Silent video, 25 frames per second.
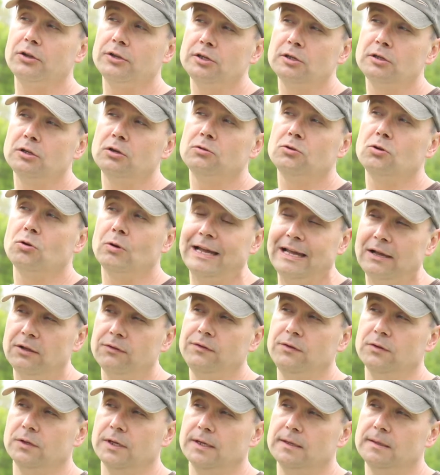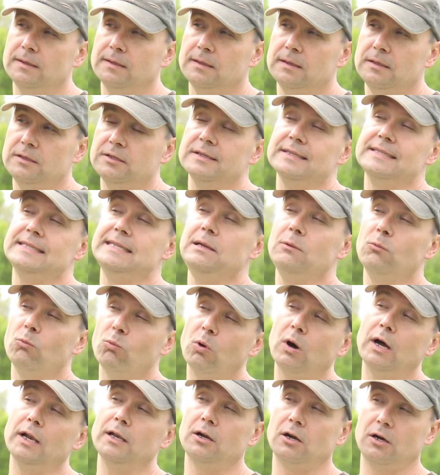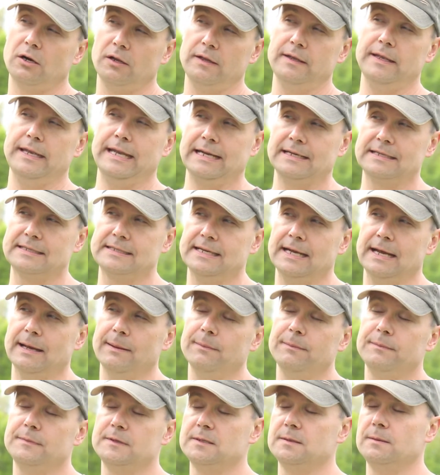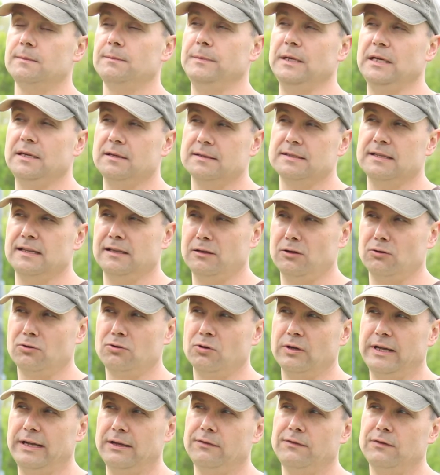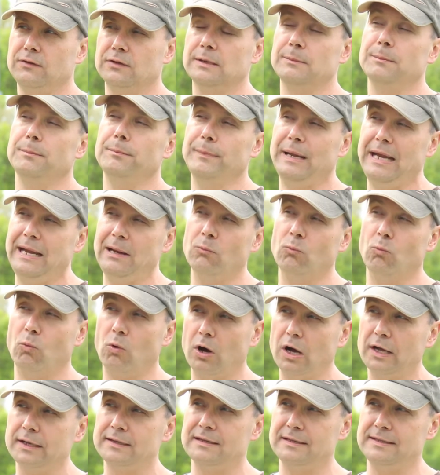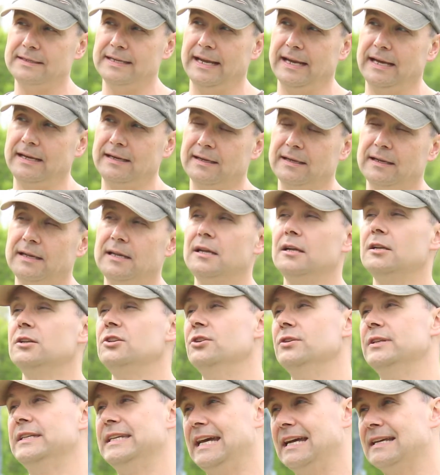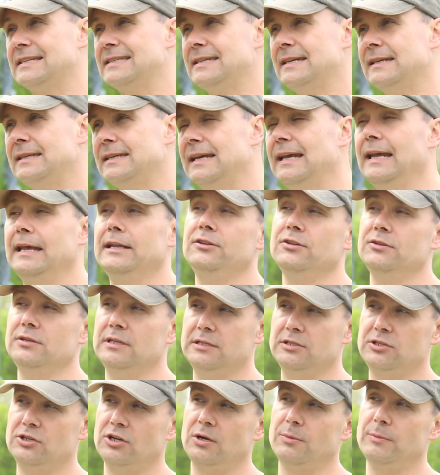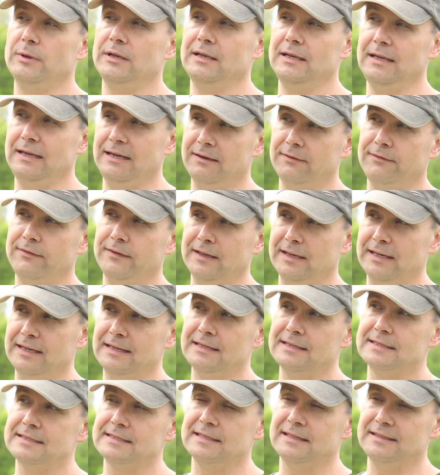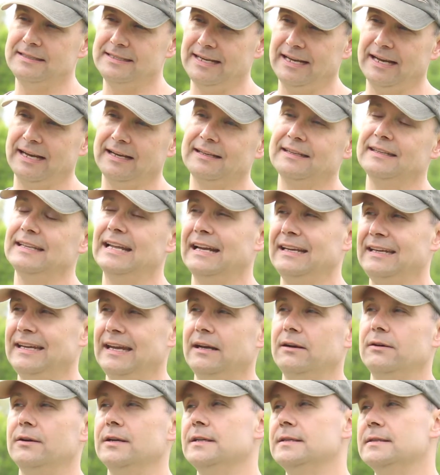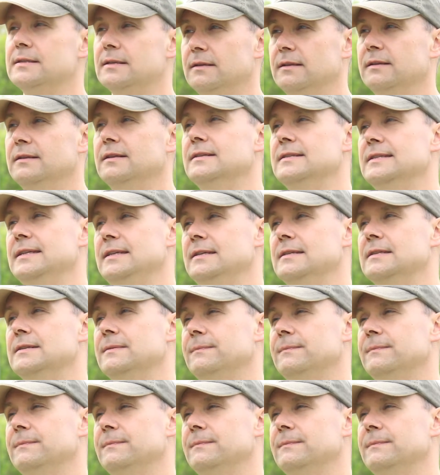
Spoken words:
your local health unit to see what are the next steps, because the local health unit may want the tick to test it and to determine if it is the tick that carries the disease.